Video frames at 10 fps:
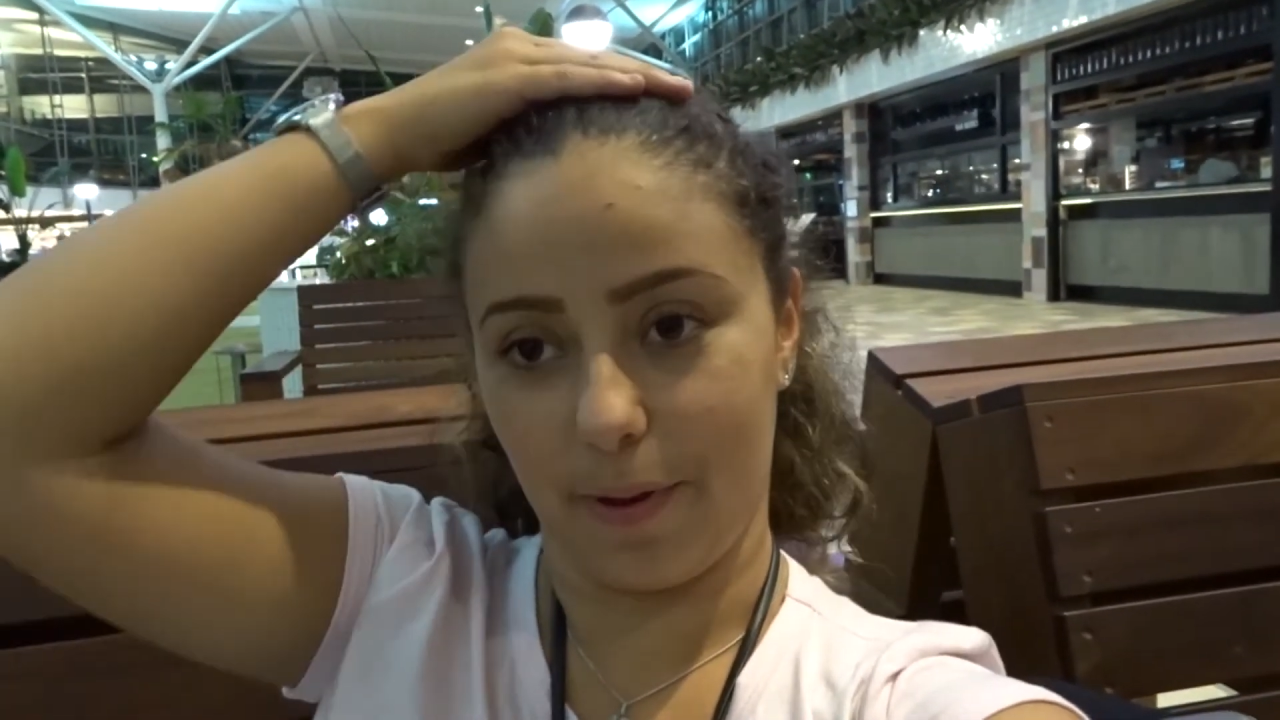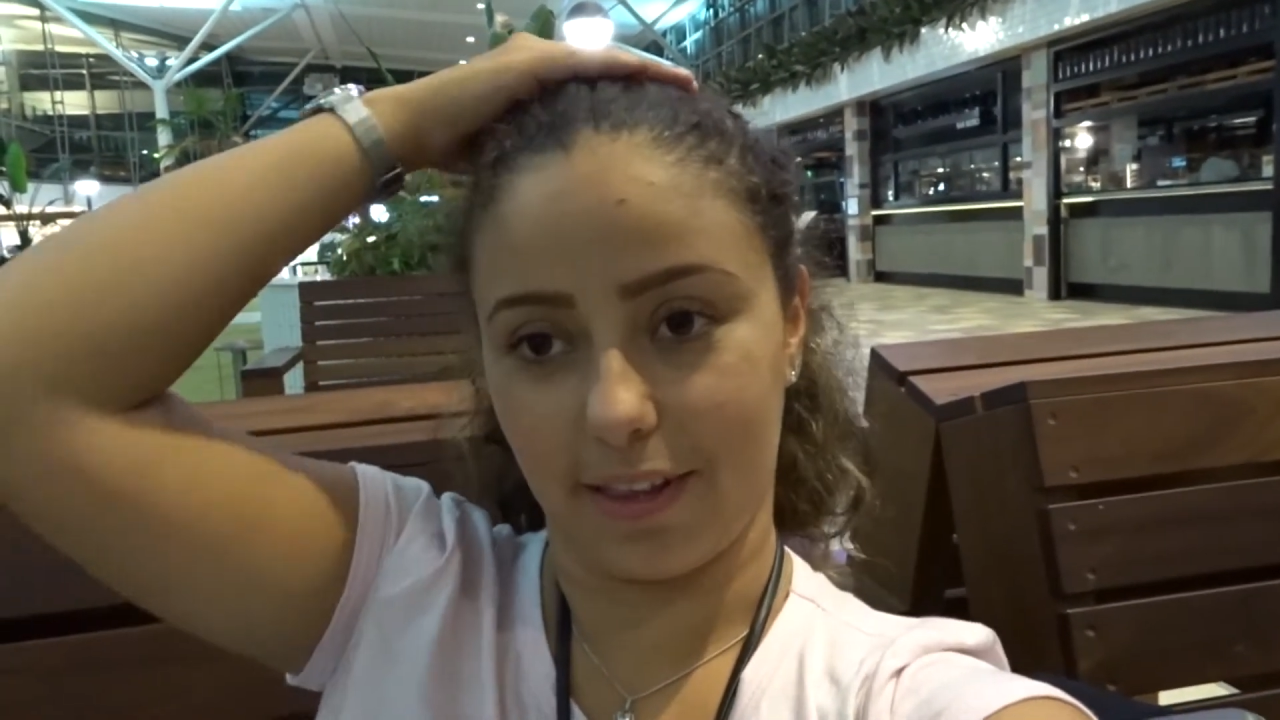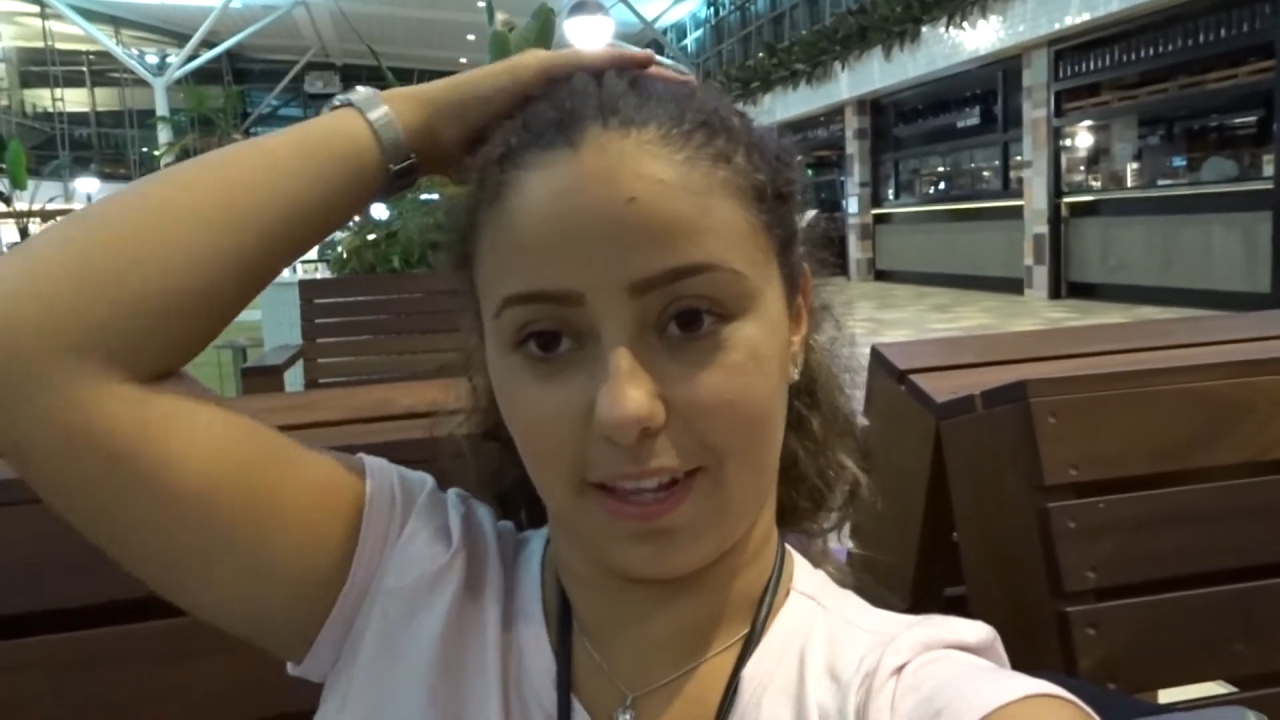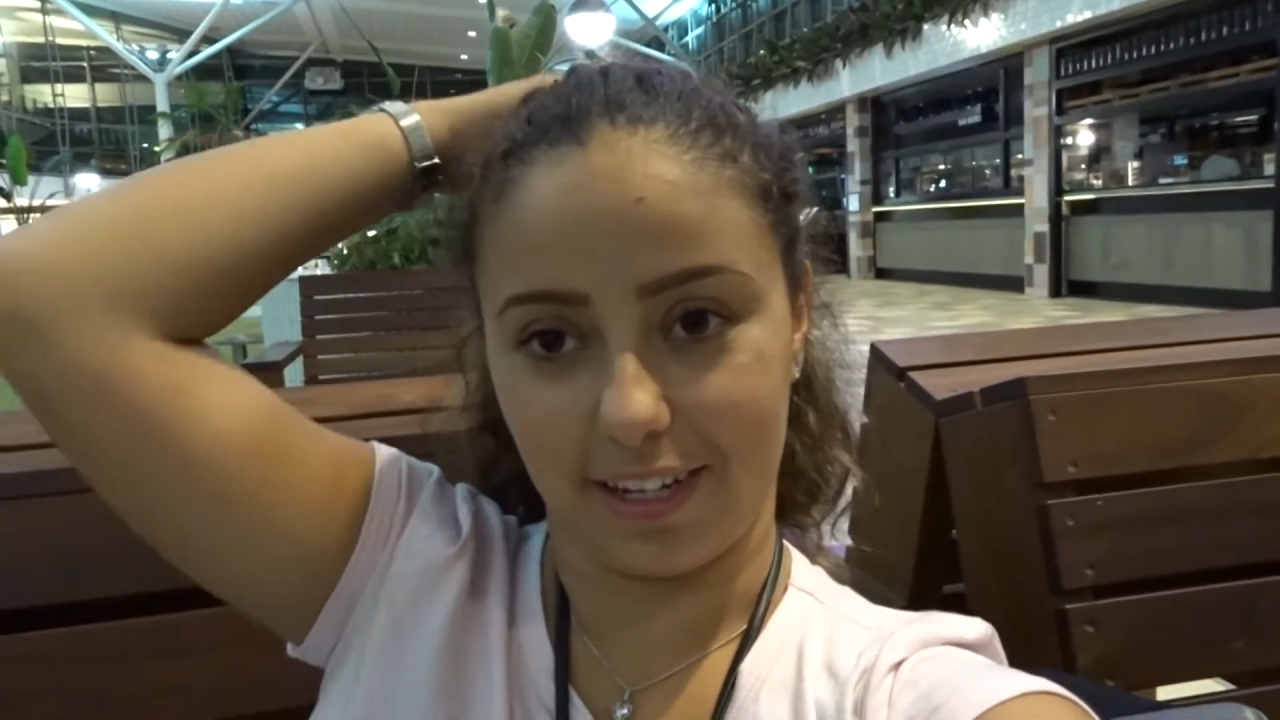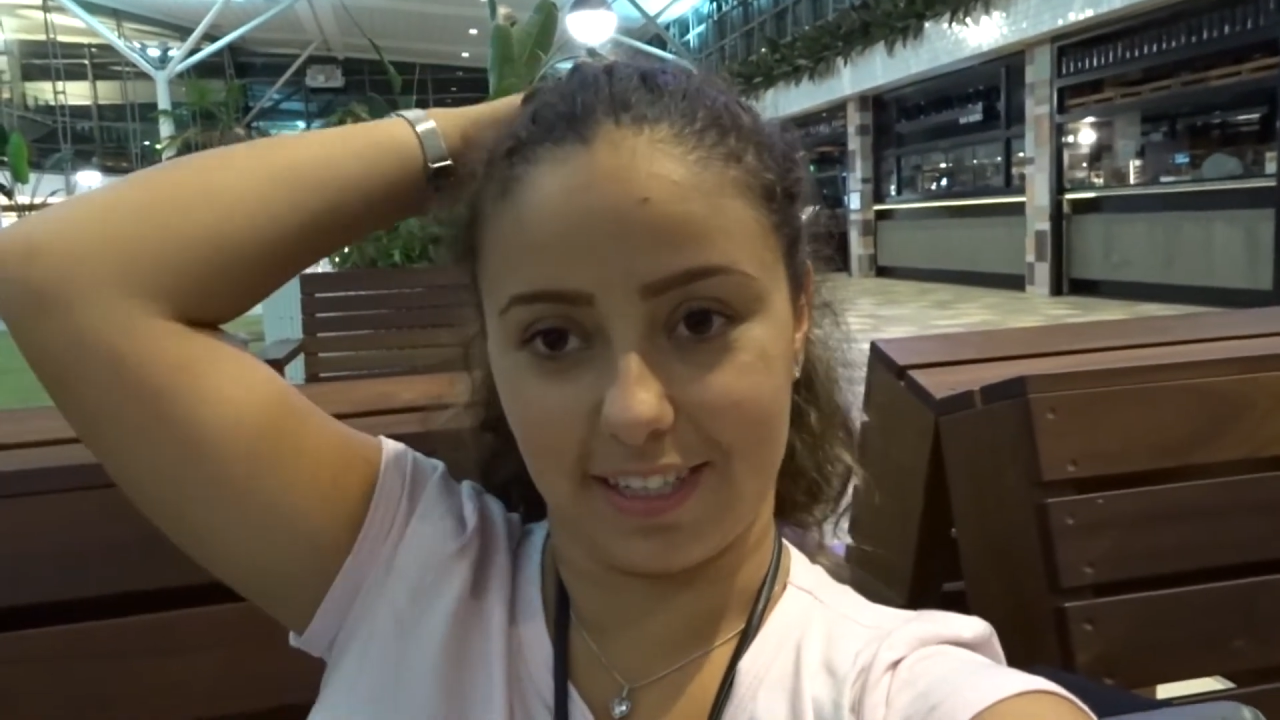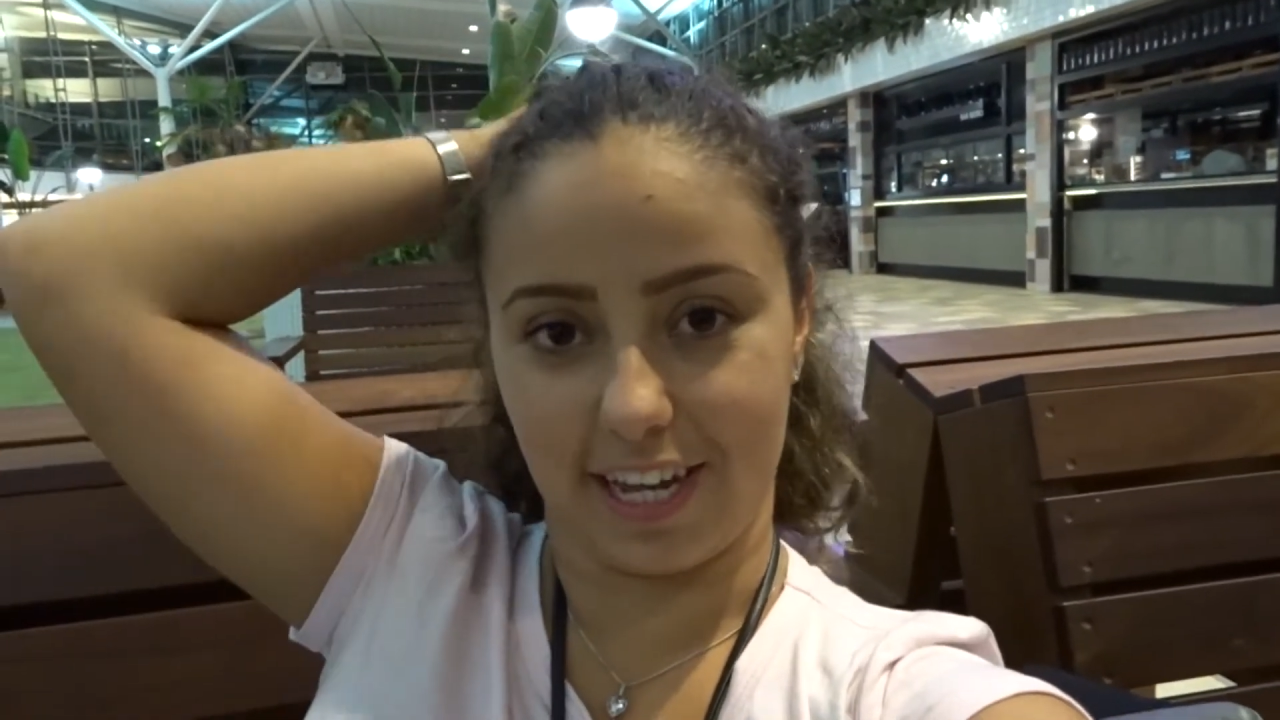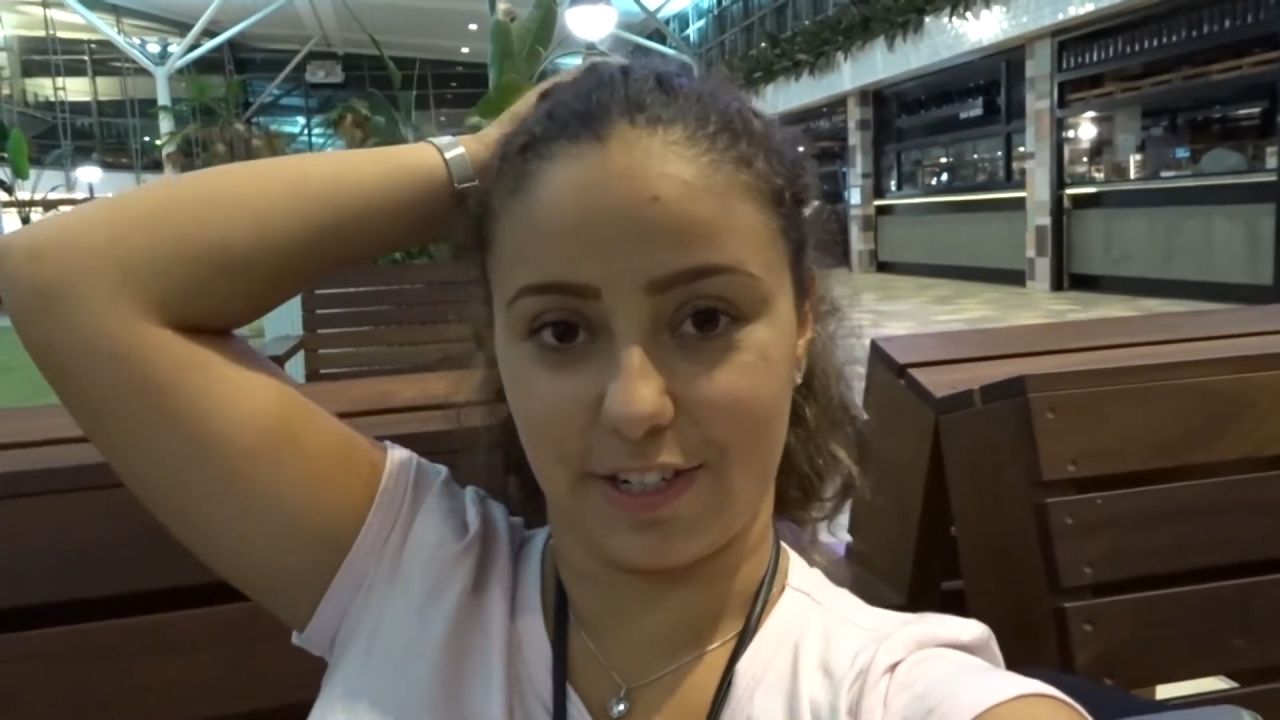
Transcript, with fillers: part that it's